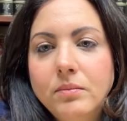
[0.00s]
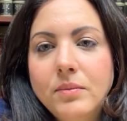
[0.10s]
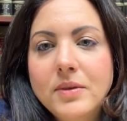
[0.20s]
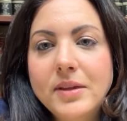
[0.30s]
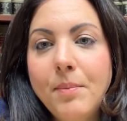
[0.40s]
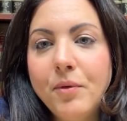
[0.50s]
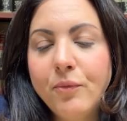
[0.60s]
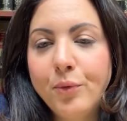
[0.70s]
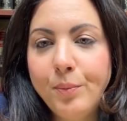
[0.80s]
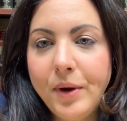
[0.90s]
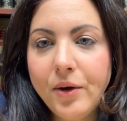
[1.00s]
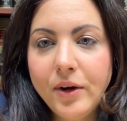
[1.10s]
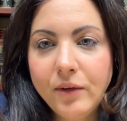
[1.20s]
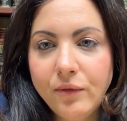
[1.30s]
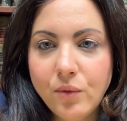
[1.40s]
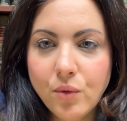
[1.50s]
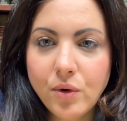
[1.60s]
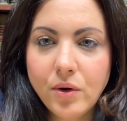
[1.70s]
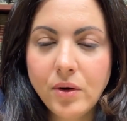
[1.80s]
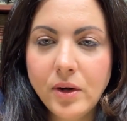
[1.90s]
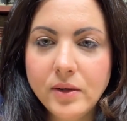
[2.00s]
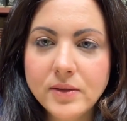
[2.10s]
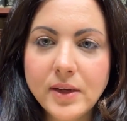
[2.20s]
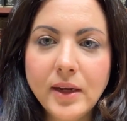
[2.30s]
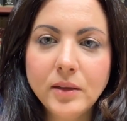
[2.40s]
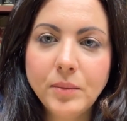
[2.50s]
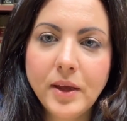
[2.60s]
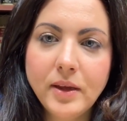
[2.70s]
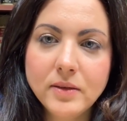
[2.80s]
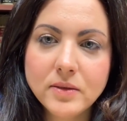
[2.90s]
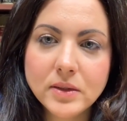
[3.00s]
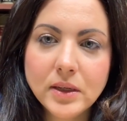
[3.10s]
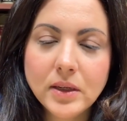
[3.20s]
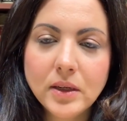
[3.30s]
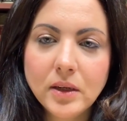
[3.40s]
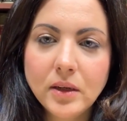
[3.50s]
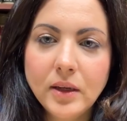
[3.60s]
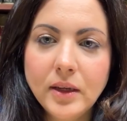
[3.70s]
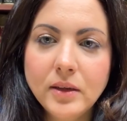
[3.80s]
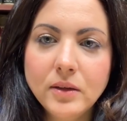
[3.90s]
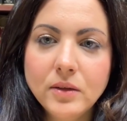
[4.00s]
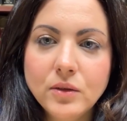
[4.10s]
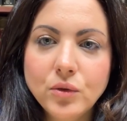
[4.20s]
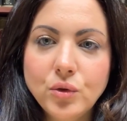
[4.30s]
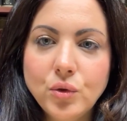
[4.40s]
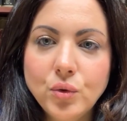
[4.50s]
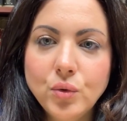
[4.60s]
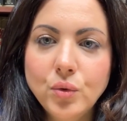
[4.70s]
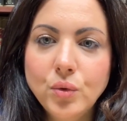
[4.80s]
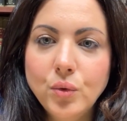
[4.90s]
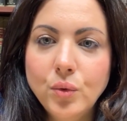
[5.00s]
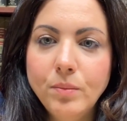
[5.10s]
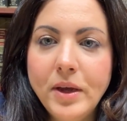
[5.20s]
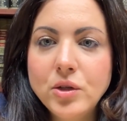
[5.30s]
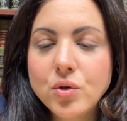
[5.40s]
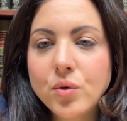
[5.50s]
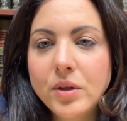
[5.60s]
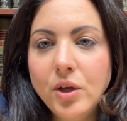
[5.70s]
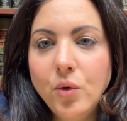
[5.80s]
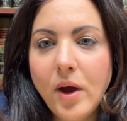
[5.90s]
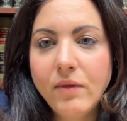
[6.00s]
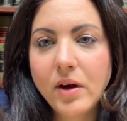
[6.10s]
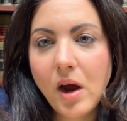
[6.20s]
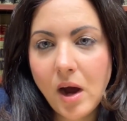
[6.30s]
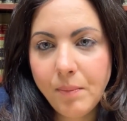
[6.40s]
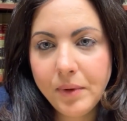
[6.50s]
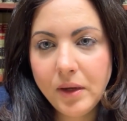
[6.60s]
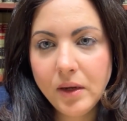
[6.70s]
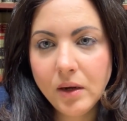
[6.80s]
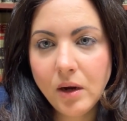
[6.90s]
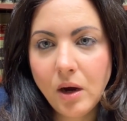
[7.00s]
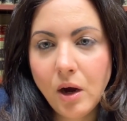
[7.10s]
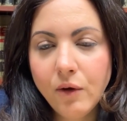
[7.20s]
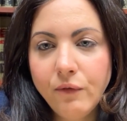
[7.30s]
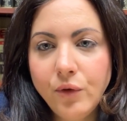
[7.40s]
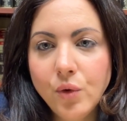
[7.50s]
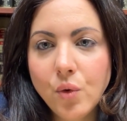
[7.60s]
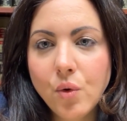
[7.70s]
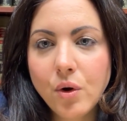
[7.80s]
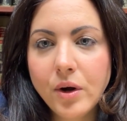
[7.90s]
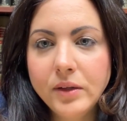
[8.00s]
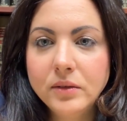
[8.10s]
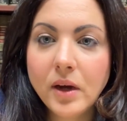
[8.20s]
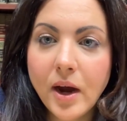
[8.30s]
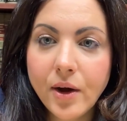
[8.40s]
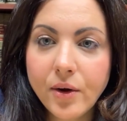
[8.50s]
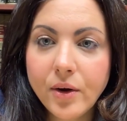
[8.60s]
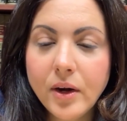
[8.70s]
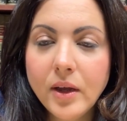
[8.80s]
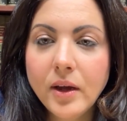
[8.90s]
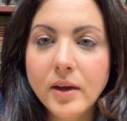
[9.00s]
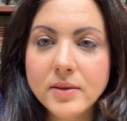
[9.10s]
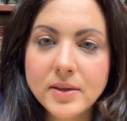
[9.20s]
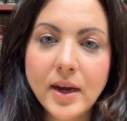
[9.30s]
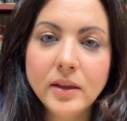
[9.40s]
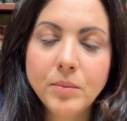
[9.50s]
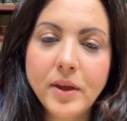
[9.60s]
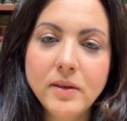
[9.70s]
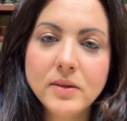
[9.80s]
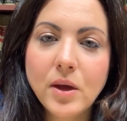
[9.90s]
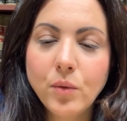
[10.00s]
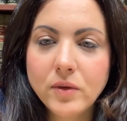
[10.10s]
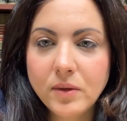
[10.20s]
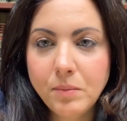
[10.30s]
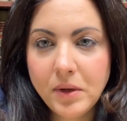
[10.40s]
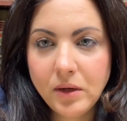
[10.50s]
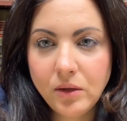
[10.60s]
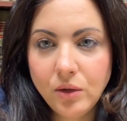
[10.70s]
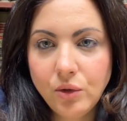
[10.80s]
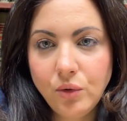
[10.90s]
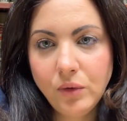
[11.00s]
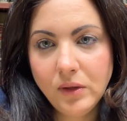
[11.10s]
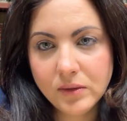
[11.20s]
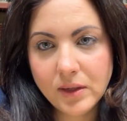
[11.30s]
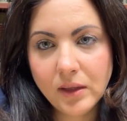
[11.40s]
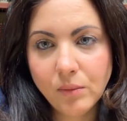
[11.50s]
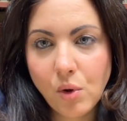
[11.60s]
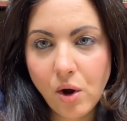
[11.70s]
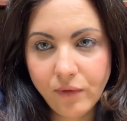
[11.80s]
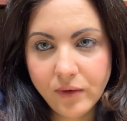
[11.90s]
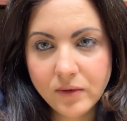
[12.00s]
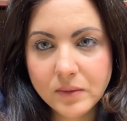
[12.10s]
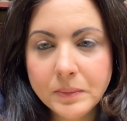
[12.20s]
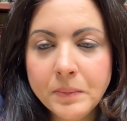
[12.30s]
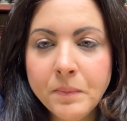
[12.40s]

step of preparing for an asylum case is to make sure that you have a copy of your entire asylum case that was submitted to the asylum office.